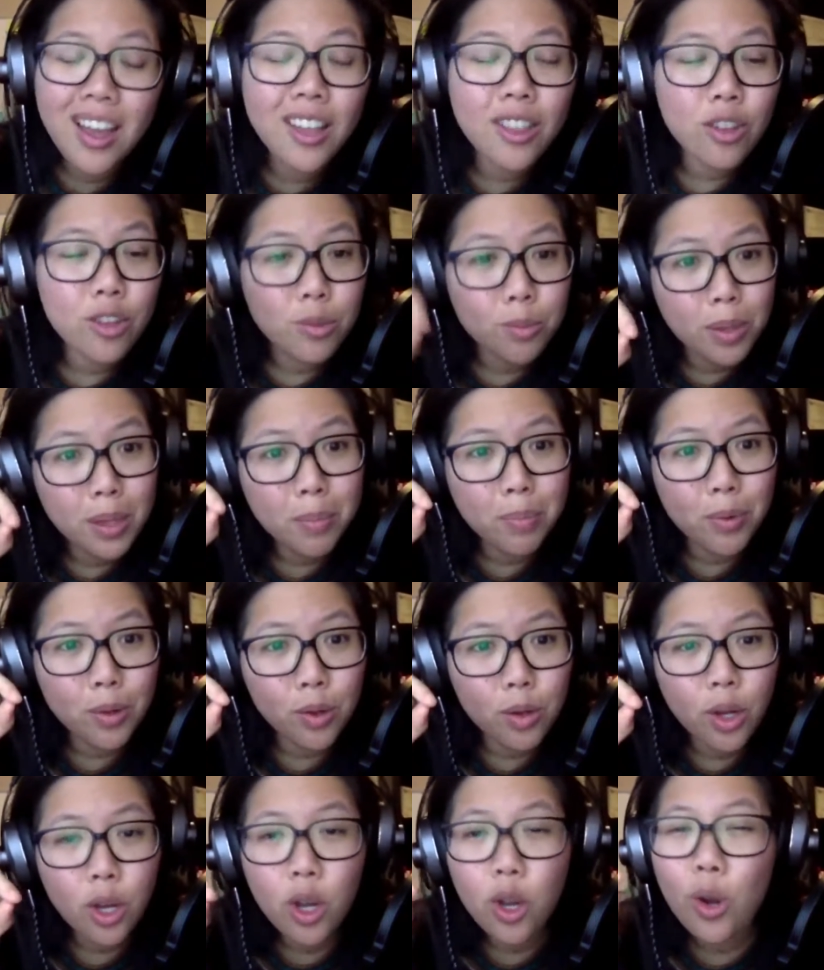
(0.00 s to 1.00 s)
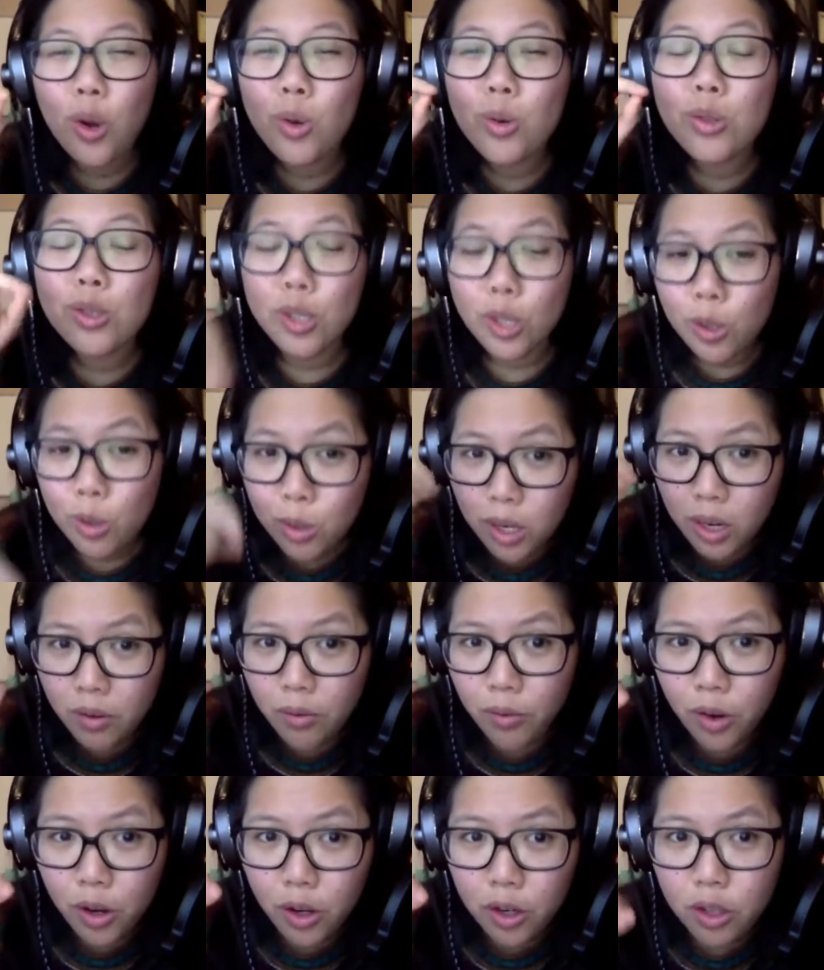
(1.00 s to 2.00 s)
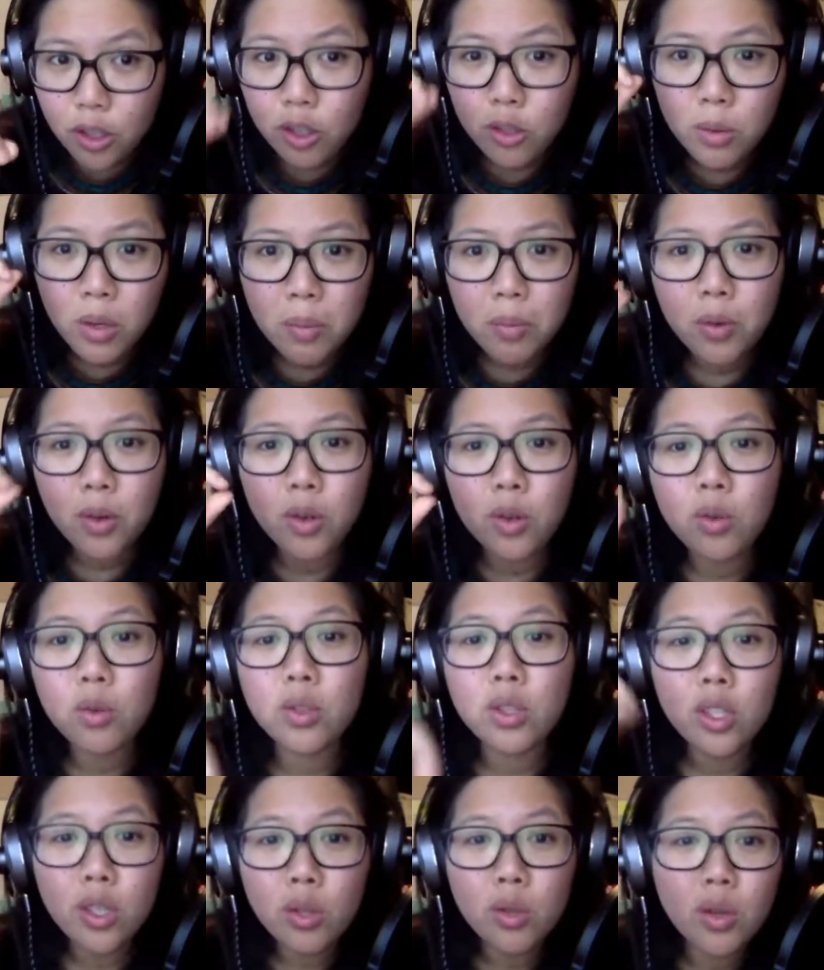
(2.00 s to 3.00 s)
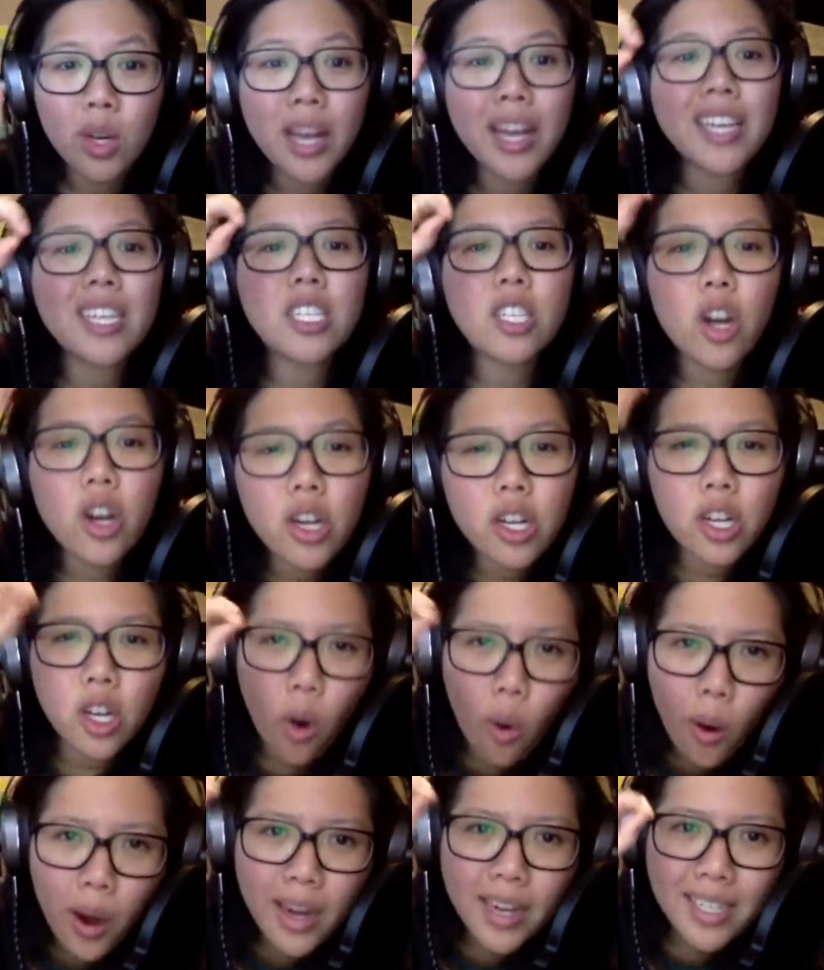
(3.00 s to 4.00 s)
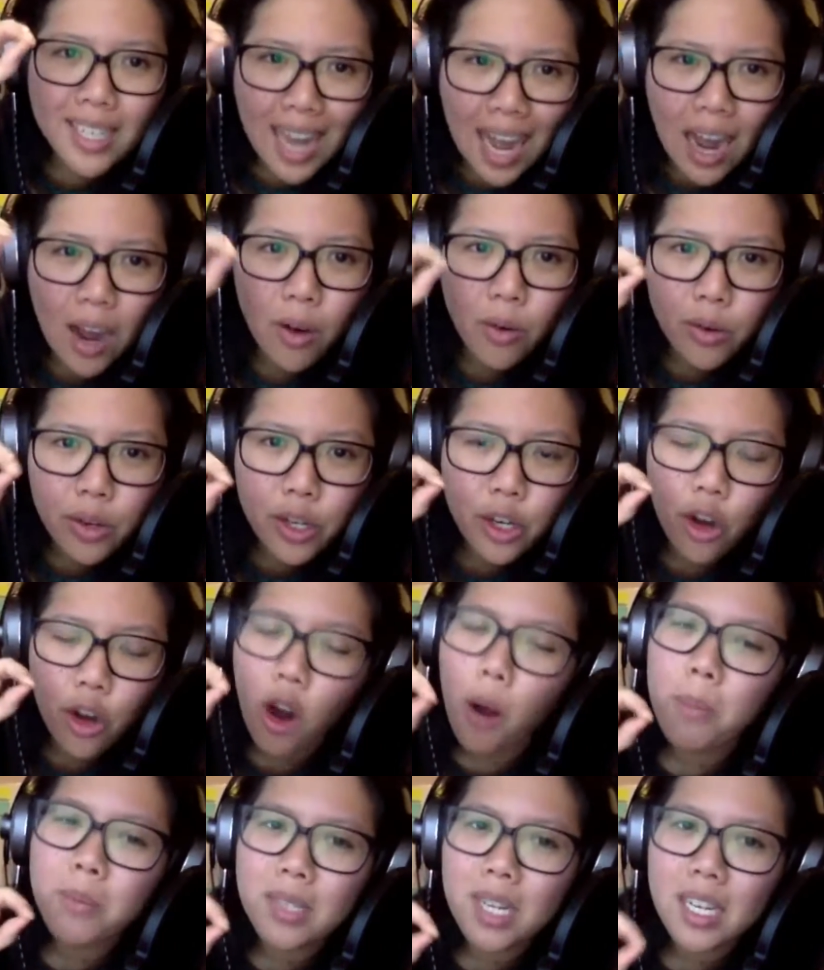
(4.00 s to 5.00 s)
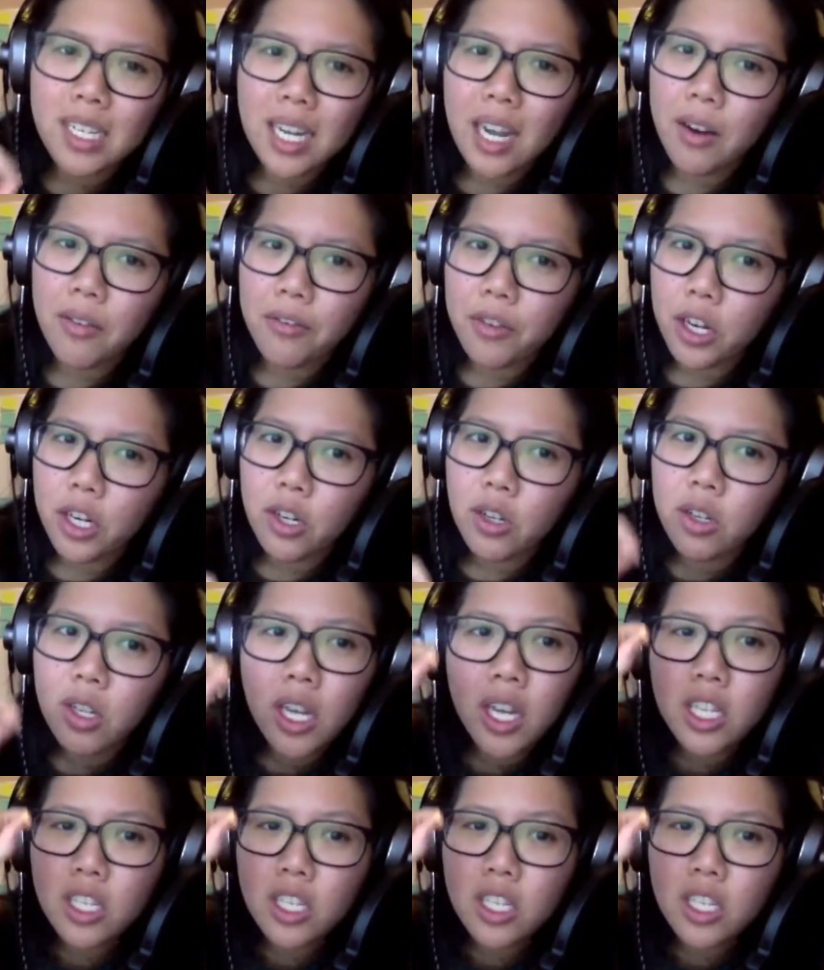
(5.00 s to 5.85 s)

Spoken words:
Those people who do convert, those people who do start going down your upside down funnel,